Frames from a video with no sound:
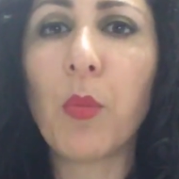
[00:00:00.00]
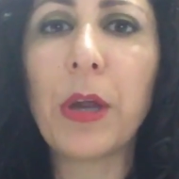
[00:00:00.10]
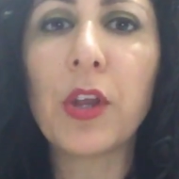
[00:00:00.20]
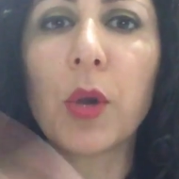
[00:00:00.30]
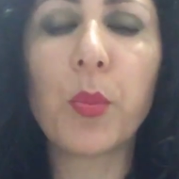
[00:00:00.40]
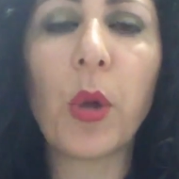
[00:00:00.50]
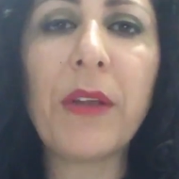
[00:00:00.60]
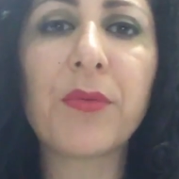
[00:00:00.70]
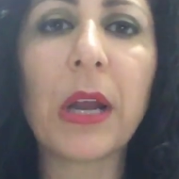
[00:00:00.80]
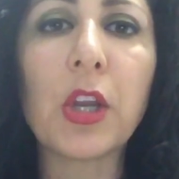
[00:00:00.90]
with her
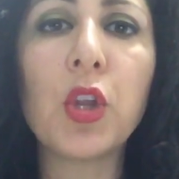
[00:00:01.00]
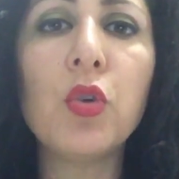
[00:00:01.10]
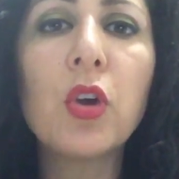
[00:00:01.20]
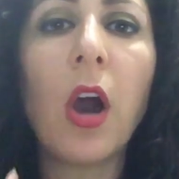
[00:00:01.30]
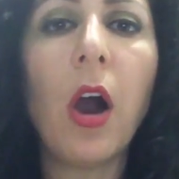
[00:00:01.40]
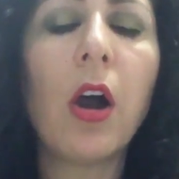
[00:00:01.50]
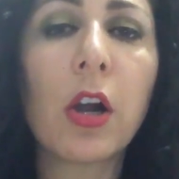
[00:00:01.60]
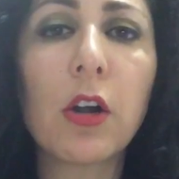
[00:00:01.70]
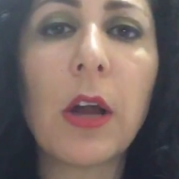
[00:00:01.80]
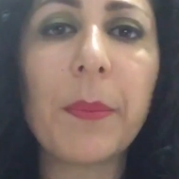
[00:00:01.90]
boyfriend. You call
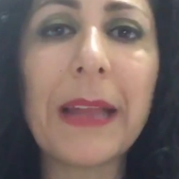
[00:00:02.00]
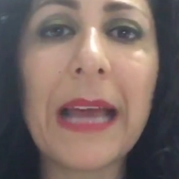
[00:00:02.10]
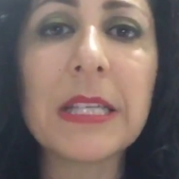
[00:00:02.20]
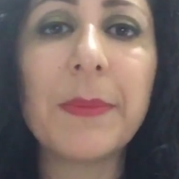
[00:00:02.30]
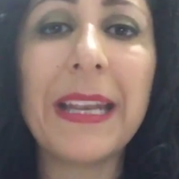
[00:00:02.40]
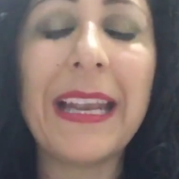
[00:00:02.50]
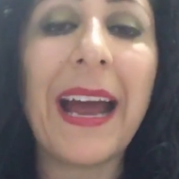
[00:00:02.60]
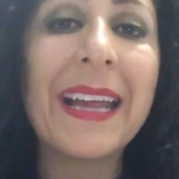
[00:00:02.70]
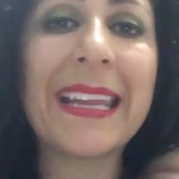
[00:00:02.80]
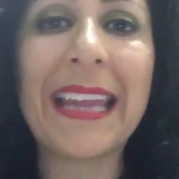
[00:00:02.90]
her up last minute
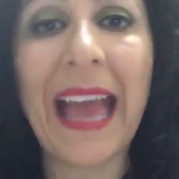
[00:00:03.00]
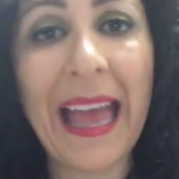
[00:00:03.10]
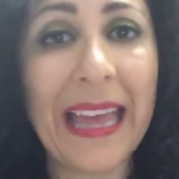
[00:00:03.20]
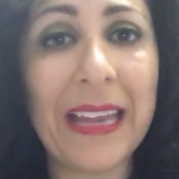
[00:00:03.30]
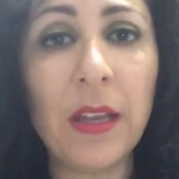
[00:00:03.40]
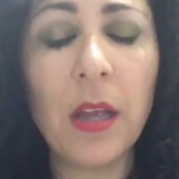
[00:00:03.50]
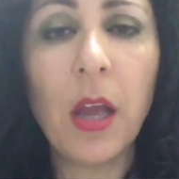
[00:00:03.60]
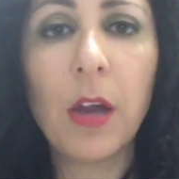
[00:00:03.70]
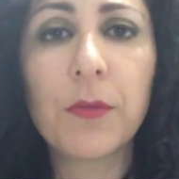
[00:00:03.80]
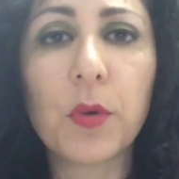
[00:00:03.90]
again
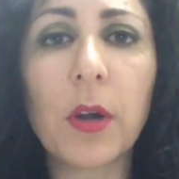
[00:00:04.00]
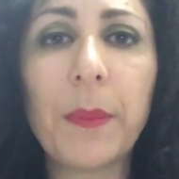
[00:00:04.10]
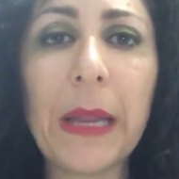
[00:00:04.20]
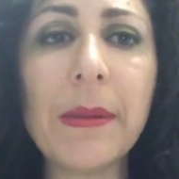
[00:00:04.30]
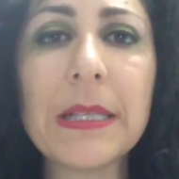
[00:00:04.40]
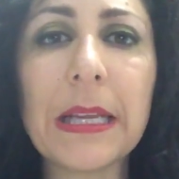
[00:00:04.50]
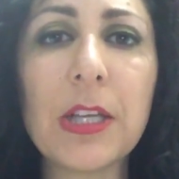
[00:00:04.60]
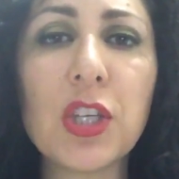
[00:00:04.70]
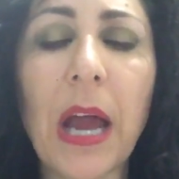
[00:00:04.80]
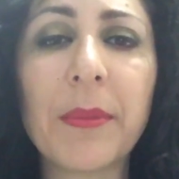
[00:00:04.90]
for a
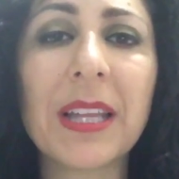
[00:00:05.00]
babysitting job.